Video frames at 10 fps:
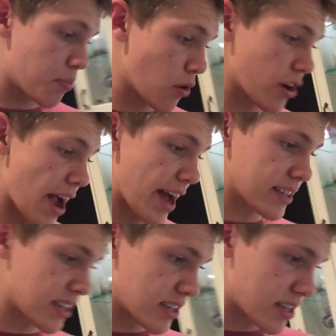
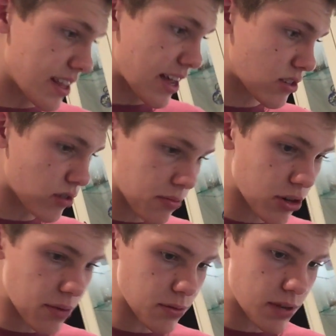borax into that. So I'm gonna grab some